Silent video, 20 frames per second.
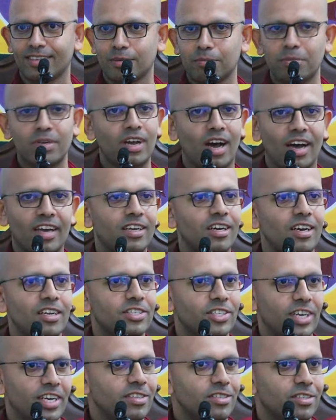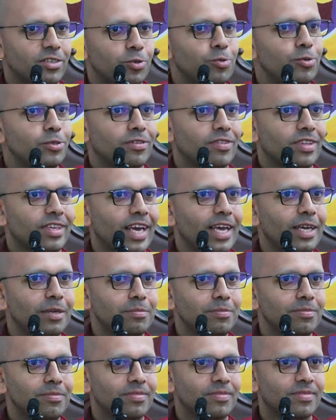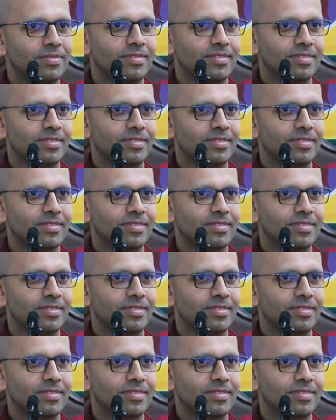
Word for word: But I can't change the rules of the game.